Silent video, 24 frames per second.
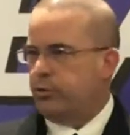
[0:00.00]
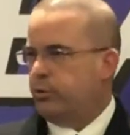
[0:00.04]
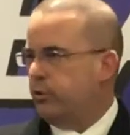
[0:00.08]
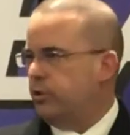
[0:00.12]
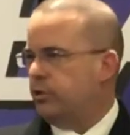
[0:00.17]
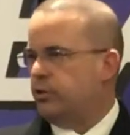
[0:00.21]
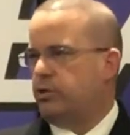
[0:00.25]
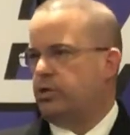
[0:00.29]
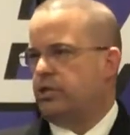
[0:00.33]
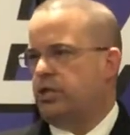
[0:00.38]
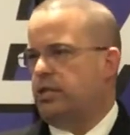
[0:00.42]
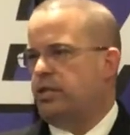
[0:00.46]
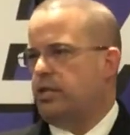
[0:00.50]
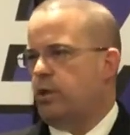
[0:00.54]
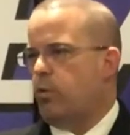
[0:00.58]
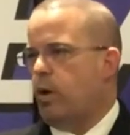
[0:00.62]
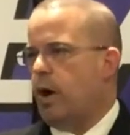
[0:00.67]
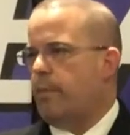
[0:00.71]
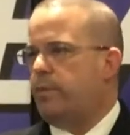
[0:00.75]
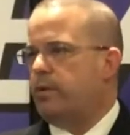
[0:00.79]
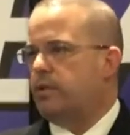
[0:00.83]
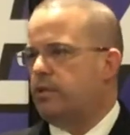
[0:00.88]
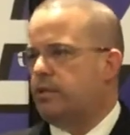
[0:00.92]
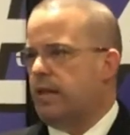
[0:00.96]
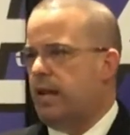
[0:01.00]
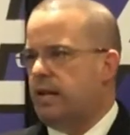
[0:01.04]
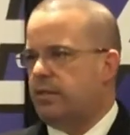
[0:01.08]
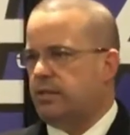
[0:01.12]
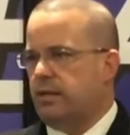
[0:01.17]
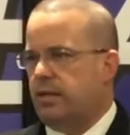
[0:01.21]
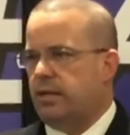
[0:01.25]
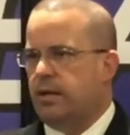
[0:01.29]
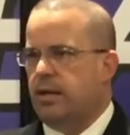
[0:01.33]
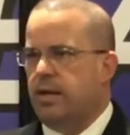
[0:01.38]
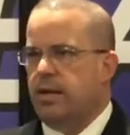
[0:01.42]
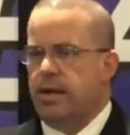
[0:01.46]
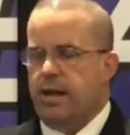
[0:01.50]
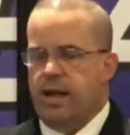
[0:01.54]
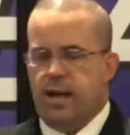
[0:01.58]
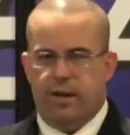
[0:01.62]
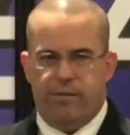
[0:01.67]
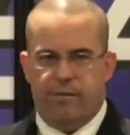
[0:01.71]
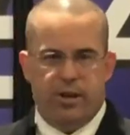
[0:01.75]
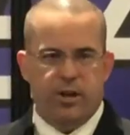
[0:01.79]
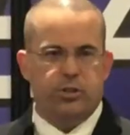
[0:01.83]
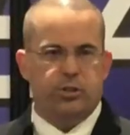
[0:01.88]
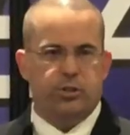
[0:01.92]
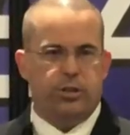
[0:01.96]
through the strategic weapons testing and
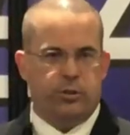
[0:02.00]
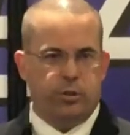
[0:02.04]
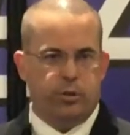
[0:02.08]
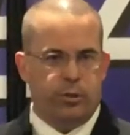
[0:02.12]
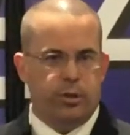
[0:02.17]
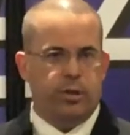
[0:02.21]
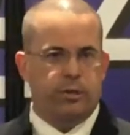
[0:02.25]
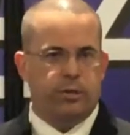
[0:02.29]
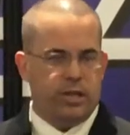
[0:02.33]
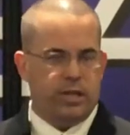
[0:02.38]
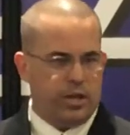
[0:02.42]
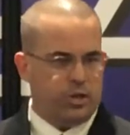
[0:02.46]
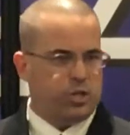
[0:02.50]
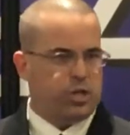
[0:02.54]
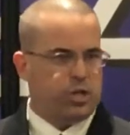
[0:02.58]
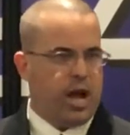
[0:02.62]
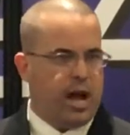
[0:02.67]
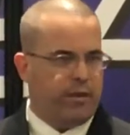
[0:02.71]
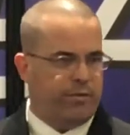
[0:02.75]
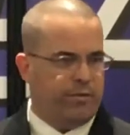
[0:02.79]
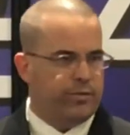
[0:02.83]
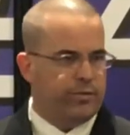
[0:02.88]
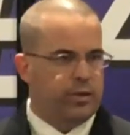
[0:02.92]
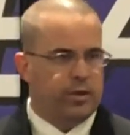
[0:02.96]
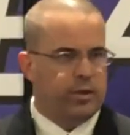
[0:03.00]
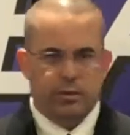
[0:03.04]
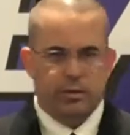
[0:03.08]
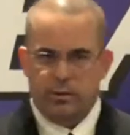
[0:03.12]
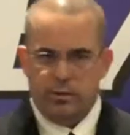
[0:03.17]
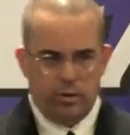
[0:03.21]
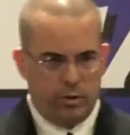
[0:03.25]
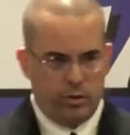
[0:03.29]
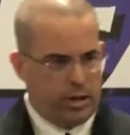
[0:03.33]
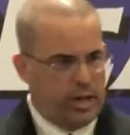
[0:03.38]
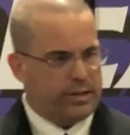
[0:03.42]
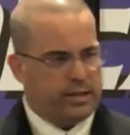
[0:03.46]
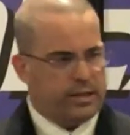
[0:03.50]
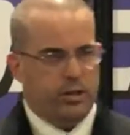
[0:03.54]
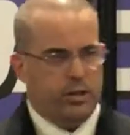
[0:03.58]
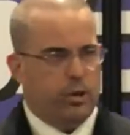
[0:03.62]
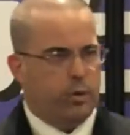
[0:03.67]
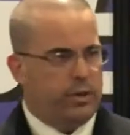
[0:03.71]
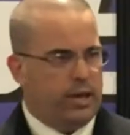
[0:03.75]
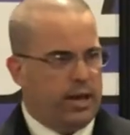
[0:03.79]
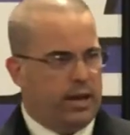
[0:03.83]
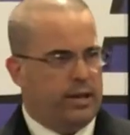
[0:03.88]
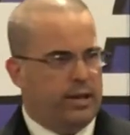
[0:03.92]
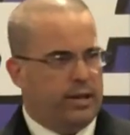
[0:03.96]
eventually do a test shot, like they do
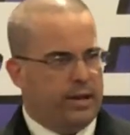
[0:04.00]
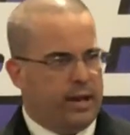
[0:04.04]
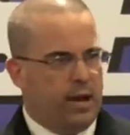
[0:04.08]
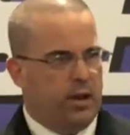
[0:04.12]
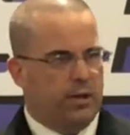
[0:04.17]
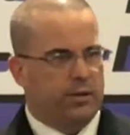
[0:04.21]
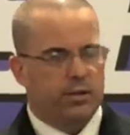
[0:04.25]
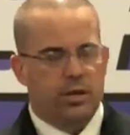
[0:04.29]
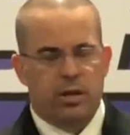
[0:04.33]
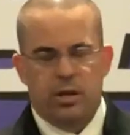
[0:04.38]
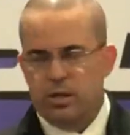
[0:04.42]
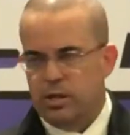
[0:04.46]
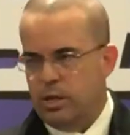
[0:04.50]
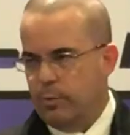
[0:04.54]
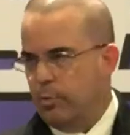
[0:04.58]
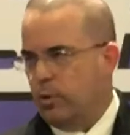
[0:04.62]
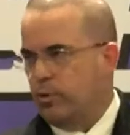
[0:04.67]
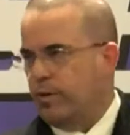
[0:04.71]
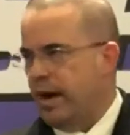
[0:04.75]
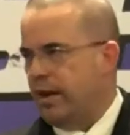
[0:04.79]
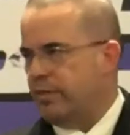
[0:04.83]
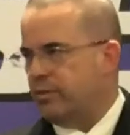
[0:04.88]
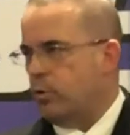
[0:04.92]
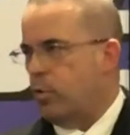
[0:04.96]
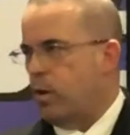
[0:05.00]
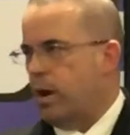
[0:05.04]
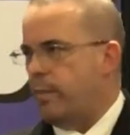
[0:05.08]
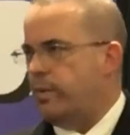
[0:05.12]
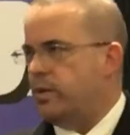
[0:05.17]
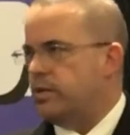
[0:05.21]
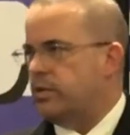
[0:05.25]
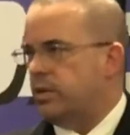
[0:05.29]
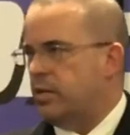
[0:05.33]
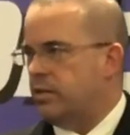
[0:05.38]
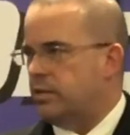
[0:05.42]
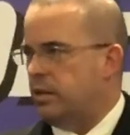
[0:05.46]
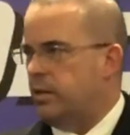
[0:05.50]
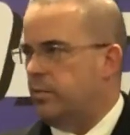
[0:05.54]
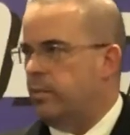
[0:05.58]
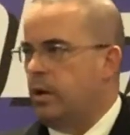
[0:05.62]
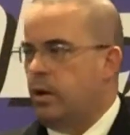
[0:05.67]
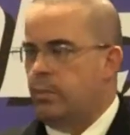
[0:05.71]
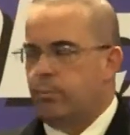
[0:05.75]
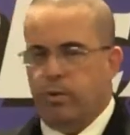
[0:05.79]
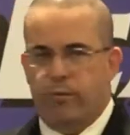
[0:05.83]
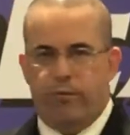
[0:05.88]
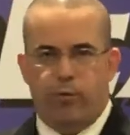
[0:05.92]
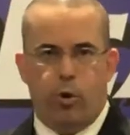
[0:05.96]
with anything else, to prove out the weapon system
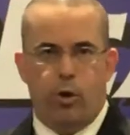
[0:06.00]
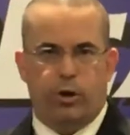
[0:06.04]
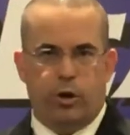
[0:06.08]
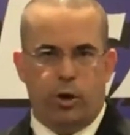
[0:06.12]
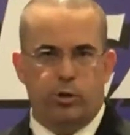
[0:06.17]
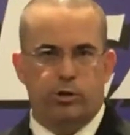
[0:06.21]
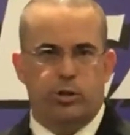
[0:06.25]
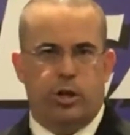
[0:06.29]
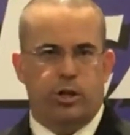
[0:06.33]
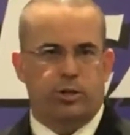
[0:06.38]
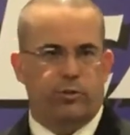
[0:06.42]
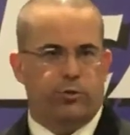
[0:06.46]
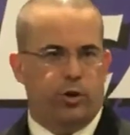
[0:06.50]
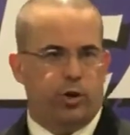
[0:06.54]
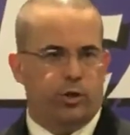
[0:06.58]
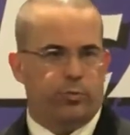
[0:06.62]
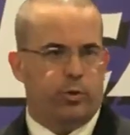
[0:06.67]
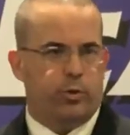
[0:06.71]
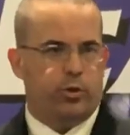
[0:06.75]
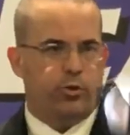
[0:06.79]
before it goes on its first